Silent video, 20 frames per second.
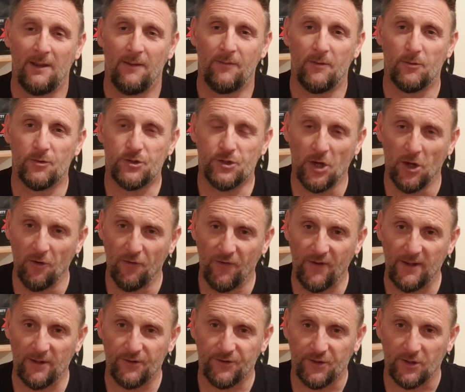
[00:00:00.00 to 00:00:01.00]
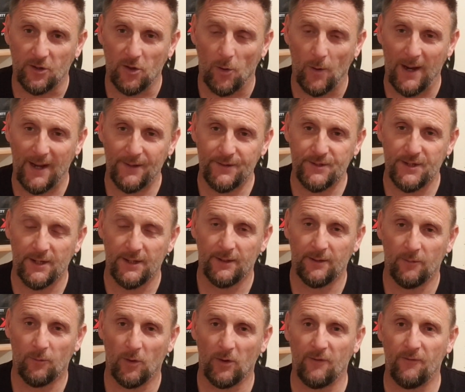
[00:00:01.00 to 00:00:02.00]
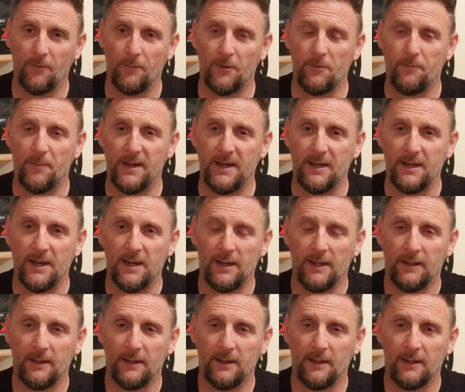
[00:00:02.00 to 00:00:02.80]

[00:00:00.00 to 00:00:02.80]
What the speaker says: There was two fields to go at. One of them had been